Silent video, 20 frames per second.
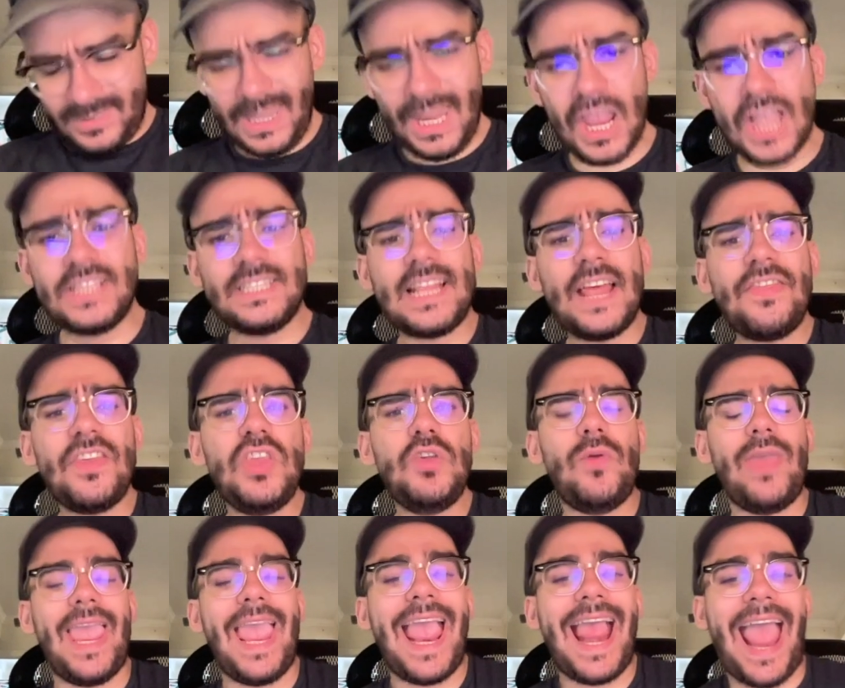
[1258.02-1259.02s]
It's not that you
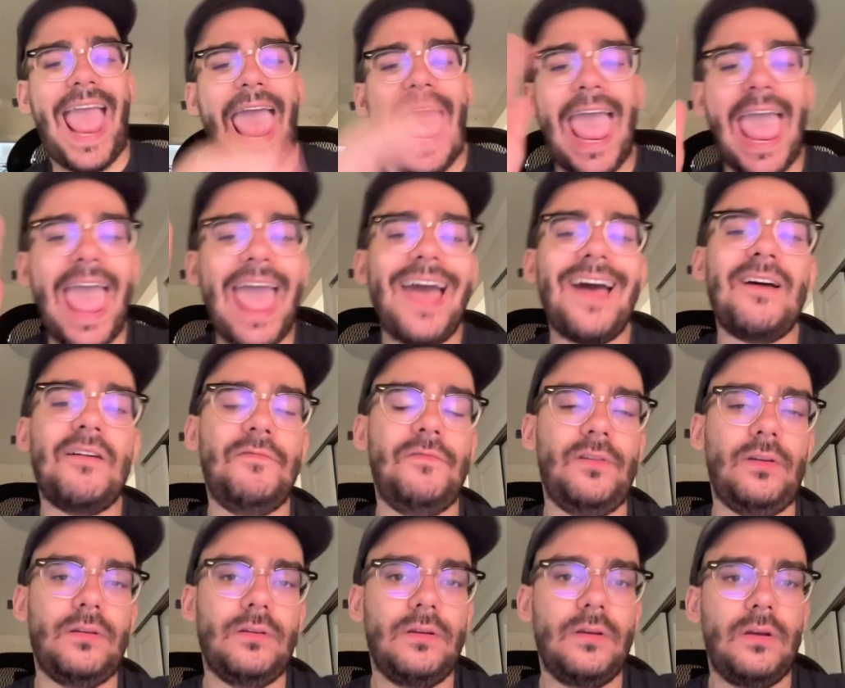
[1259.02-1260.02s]
can't
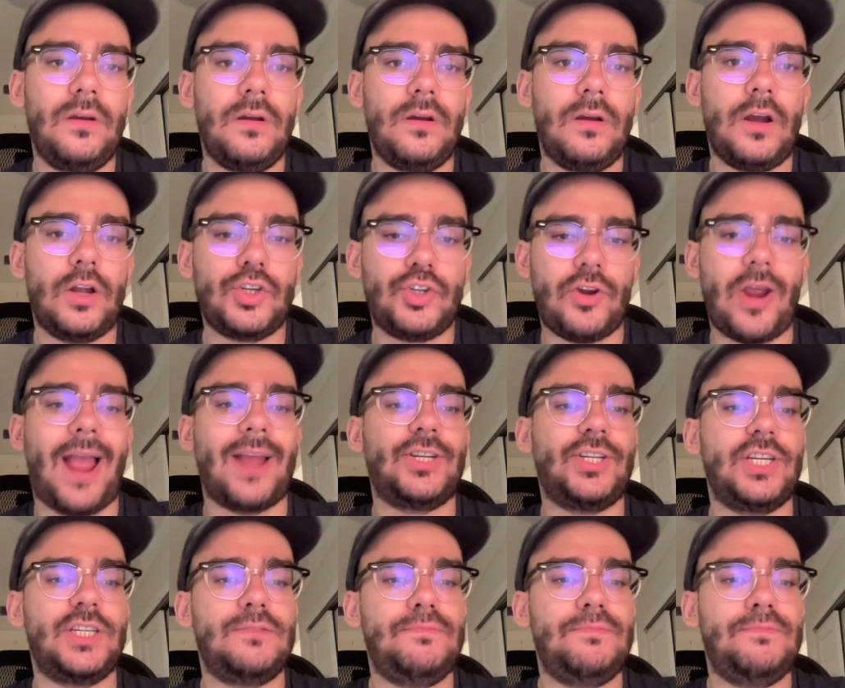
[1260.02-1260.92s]
have attractions